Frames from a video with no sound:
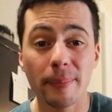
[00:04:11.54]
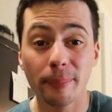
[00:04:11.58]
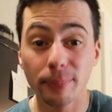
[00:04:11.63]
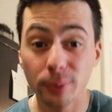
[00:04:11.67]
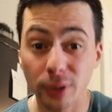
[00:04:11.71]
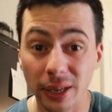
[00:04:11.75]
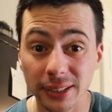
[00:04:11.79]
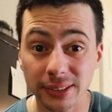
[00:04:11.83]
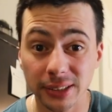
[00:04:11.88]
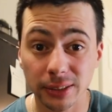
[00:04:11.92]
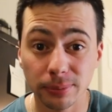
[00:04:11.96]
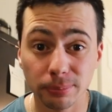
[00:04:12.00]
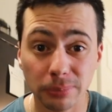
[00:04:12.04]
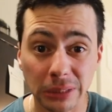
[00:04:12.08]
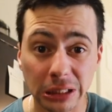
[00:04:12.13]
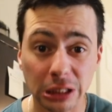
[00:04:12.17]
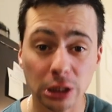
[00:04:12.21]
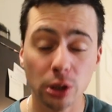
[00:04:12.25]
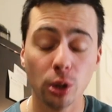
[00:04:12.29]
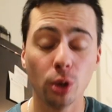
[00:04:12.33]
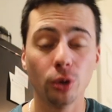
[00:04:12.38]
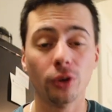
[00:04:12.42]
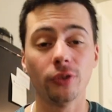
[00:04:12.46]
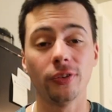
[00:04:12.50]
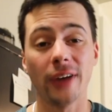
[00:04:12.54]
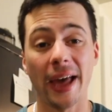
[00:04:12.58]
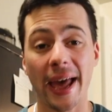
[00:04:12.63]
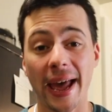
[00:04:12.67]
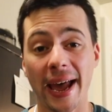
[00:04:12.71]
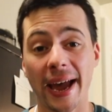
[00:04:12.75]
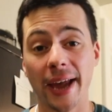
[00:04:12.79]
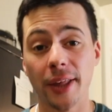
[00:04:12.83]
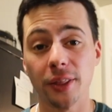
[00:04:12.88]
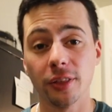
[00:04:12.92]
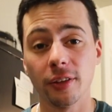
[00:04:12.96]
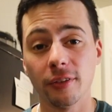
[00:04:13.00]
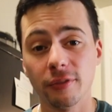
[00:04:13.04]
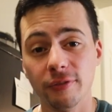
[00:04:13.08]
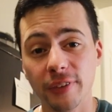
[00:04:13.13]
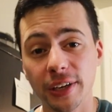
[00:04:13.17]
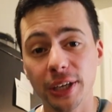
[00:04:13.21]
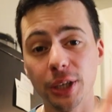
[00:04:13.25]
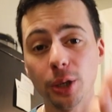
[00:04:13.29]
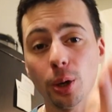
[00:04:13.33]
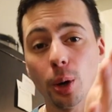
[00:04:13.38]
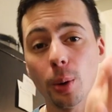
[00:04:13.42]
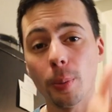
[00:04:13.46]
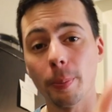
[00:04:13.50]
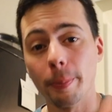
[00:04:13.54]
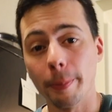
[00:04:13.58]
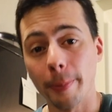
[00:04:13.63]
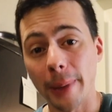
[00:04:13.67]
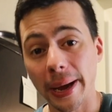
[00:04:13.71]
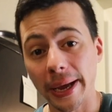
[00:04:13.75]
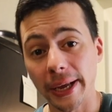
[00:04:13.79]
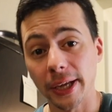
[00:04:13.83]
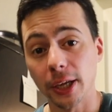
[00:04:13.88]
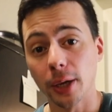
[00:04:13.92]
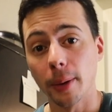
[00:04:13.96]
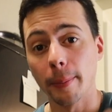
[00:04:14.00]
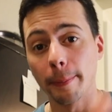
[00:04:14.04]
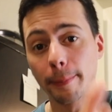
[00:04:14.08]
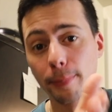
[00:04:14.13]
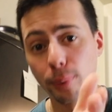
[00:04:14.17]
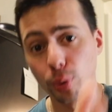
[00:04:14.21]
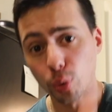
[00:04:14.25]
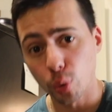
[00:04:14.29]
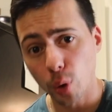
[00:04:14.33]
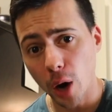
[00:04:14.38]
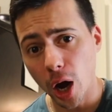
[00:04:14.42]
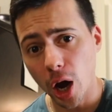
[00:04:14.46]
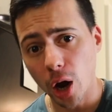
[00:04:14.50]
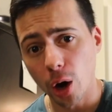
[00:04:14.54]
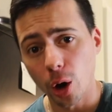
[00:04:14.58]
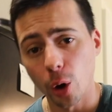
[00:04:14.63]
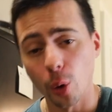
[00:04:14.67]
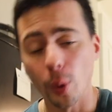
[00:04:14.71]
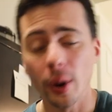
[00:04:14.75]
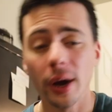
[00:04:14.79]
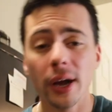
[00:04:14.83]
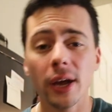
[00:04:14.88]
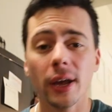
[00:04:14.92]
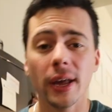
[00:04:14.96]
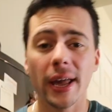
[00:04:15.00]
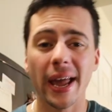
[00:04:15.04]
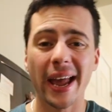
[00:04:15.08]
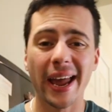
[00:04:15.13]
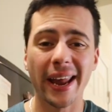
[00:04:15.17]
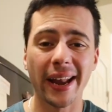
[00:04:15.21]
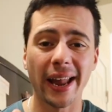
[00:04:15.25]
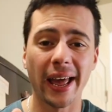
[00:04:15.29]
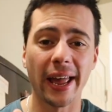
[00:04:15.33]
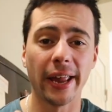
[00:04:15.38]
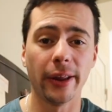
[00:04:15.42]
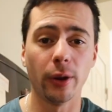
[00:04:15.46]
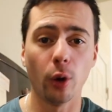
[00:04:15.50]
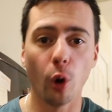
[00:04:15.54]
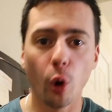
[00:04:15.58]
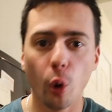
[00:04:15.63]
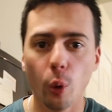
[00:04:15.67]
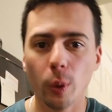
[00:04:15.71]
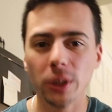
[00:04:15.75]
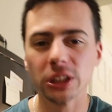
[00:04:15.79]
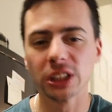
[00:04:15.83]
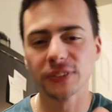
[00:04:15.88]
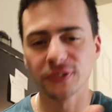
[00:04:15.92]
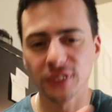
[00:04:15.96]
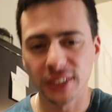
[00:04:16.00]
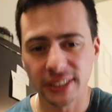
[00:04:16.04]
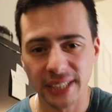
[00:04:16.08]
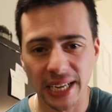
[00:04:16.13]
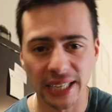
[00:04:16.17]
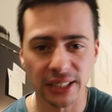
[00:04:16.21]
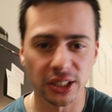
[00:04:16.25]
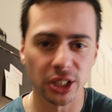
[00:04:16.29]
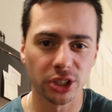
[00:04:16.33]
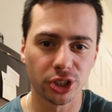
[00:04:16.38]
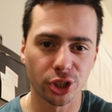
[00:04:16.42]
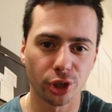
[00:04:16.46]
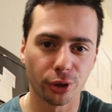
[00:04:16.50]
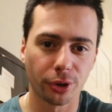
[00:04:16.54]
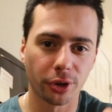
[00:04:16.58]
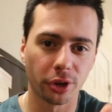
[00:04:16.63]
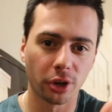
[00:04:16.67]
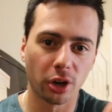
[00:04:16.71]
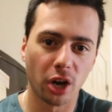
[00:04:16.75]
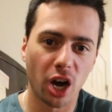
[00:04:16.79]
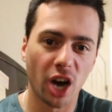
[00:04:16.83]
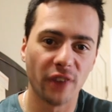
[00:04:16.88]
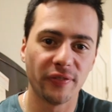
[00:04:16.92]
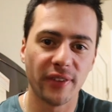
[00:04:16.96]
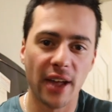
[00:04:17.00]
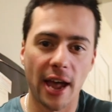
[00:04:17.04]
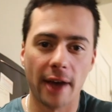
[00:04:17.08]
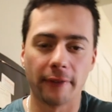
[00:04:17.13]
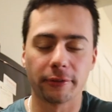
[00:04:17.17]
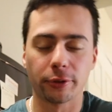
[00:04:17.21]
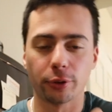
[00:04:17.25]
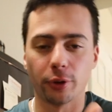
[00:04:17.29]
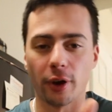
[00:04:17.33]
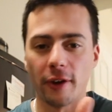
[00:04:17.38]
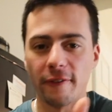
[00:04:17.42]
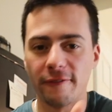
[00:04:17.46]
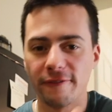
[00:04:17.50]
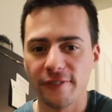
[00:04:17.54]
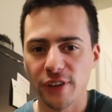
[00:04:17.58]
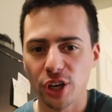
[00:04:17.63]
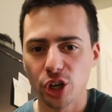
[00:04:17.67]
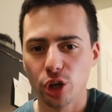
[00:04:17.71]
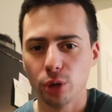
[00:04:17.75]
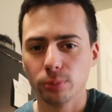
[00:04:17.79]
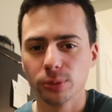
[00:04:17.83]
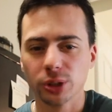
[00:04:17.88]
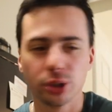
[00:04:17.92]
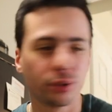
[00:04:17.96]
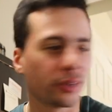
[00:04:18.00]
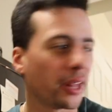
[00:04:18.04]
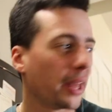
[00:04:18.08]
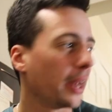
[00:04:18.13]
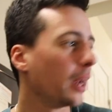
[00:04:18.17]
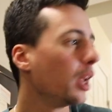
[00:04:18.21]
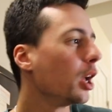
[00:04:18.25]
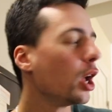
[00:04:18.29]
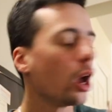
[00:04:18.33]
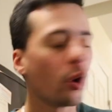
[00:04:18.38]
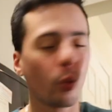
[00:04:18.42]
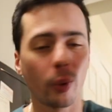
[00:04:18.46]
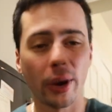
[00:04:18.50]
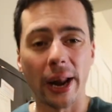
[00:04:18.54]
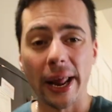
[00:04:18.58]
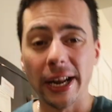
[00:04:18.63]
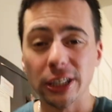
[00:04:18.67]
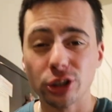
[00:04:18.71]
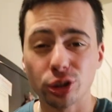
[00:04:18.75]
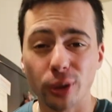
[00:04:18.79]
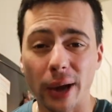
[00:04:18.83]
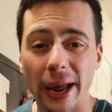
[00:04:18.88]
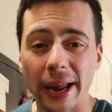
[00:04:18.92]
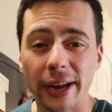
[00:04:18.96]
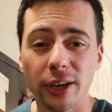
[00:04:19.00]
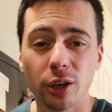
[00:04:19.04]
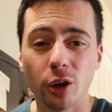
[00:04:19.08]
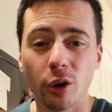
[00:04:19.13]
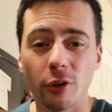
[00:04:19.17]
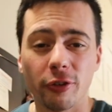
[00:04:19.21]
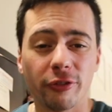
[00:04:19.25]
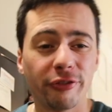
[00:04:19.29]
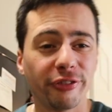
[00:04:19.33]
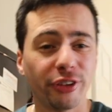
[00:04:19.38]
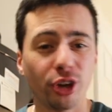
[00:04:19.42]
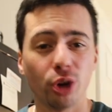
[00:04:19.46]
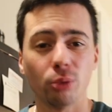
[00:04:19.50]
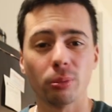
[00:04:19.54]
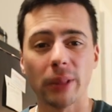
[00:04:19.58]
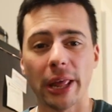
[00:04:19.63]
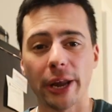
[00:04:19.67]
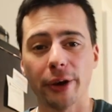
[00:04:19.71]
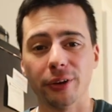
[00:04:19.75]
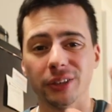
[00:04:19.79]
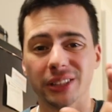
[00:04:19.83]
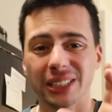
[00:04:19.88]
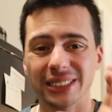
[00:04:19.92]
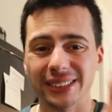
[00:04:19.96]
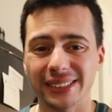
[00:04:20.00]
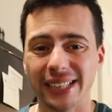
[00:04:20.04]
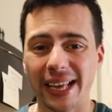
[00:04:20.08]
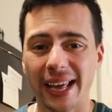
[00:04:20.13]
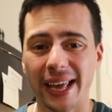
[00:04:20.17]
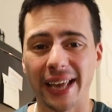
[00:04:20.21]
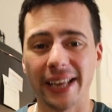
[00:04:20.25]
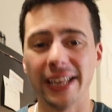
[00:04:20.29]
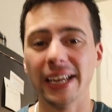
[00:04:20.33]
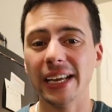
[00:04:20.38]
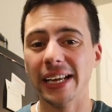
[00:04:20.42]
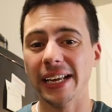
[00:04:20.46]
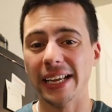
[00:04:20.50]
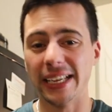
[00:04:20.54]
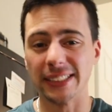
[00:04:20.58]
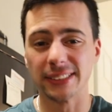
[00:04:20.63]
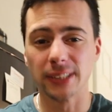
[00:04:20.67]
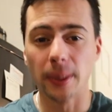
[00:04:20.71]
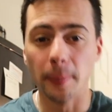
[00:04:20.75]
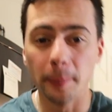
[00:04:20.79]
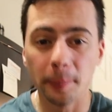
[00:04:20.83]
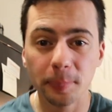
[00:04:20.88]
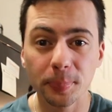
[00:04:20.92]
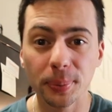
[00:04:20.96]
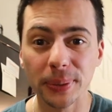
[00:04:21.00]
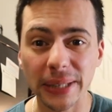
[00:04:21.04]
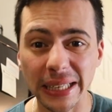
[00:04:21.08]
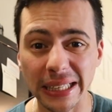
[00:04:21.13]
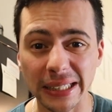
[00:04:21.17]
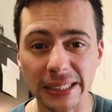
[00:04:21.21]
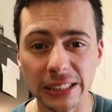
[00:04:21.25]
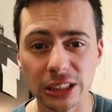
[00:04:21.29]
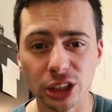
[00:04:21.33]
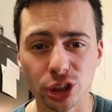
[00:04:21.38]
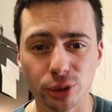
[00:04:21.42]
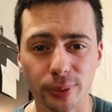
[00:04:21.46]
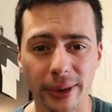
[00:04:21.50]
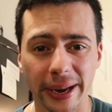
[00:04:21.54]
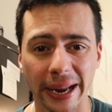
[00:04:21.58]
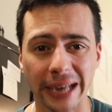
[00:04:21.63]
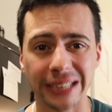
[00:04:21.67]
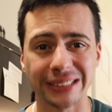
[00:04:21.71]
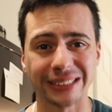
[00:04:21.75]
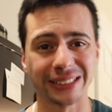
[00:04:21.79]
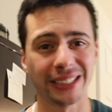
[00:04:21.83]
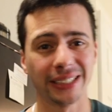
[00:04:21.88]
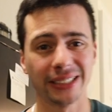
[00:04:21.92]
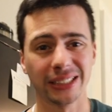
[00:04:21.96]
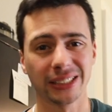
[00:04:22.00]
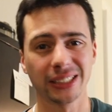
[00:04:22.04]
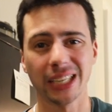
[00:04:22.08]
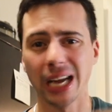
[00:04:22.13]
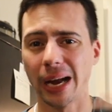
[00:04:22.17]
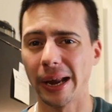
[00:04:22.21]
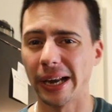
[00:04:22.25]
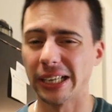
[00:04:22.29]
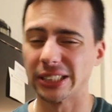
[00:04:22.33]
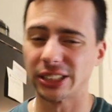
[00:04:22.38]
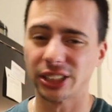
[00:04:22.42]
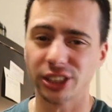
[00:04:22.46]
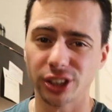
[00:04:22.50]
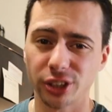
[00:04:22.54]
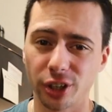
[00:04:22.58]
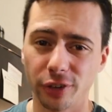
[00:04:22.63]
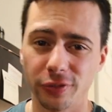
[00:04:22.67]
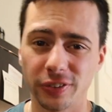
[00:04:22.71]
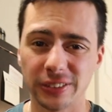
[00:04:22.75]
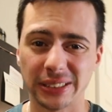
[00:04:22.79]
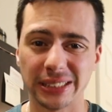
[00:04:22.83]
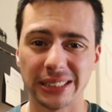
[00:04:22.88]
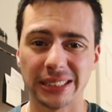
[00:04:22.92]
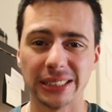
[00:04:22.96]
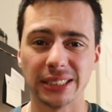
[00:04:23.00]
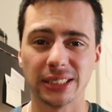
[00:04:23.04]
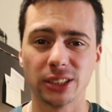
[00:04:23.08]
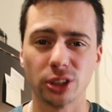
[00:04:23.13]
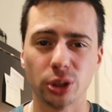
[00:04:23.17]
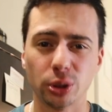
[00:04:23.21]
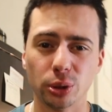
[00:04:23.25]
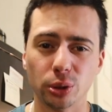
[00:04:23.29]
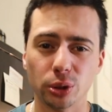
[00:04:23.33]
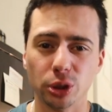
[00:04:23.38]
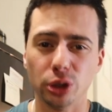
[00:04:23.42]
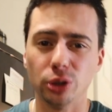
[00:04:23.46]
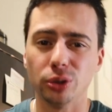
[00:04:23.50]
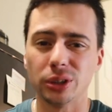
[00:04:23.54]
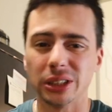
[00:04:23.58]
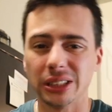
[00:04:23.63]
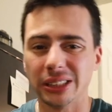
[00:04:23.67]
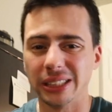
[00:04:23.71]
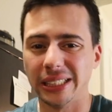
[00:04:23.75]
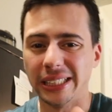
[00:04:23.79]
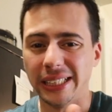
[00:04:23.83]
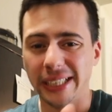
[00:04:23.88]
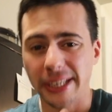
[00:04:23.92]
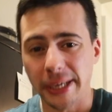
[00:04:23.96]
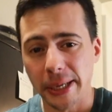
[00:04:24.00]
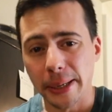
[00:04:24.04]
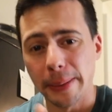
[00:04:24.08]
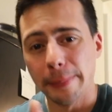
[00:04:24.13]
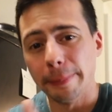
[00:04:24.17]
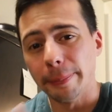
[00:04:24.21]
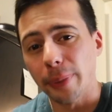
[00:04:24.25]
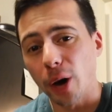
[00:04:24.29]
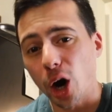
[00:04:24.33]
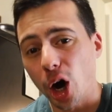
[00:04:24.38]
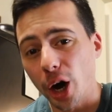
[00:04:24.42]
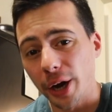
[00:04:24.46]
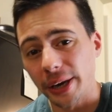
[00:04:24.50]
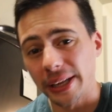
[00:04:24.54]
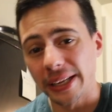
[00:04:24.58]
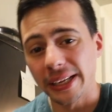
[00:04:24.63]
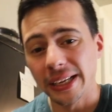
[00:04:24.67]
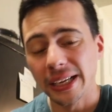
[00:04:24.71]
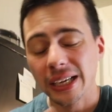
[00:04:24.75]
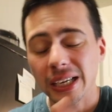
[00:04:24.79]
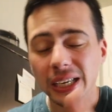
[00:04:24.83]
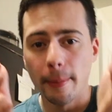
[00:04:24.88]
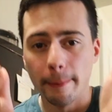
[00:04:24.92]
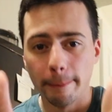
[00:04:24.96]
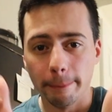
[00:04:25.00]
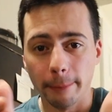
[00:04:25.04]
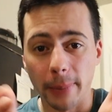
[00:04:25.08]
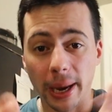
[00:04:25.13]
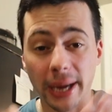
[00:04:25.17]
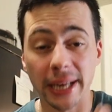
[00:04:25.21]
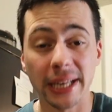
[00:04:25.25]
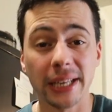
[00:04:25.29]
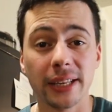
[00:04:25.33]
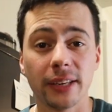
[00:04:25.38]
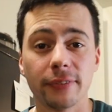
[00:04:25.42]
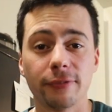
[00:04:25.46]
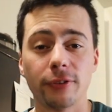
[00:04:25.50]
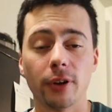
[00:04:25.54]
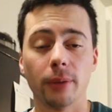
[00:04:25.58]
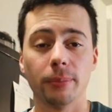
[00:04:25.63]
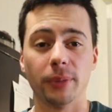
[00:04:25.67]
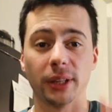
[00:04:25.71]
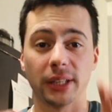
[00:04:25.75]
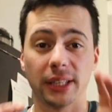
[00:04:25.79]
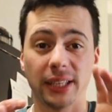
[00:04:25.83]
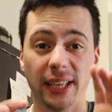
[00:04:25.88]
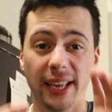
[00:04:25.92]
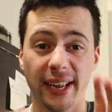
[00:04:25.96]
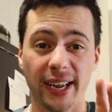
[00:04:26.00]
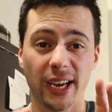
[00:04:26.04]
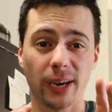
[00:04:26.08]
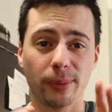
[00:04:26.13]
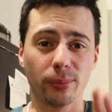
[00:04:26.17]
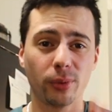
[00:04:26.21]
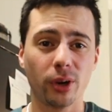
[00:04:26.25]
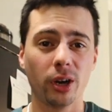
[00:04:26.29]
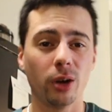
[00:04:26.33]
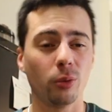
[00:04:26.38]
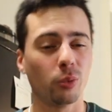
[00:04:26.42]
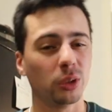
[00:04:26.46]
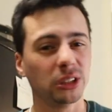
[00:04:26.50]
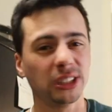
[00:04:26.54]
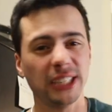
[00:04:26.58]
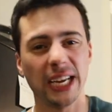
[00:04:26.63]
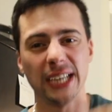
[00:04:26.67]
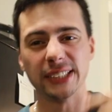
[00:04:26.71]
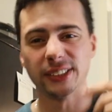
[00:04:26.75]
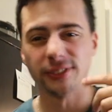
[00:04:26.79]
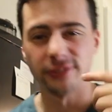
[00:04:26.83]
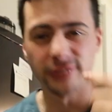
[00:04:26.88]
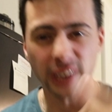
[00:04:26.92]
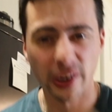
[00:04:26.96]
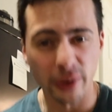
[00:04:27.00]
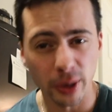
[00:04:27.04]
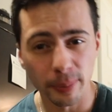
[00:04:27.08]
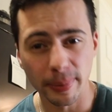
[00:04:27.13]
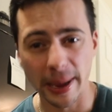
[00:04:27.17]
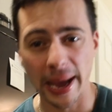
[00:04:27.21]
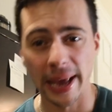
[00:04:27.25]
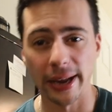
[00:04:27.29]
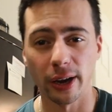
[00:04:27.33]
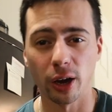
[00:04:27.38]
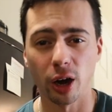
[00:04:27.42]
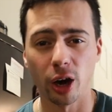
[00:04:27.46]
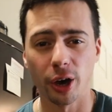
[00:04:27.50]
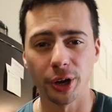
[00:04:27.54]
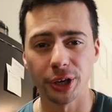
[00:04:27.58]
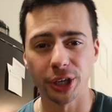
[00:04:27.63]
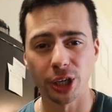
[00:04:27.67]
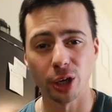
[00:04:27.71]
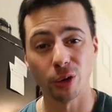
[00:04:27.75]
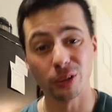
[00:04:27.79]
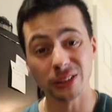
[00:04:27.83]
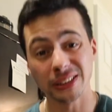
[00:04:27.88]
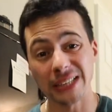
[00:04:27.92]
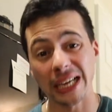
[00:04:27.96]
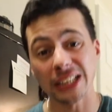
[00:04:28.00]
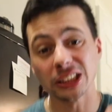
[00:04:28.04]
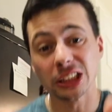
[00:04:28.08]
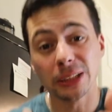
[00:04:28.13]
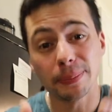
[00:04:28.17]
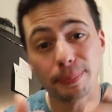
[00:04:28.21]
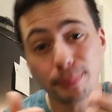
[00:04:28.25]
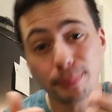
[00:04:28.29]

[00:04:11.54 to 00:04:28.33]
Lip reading: plus me, who have had the Video Mic Pro and I always forget to turn it off after I film, so then when I try and go film later in the day, it's completely drained and kind of surfaces to using the in-body mic from the camera, which has very bad audio. It's actually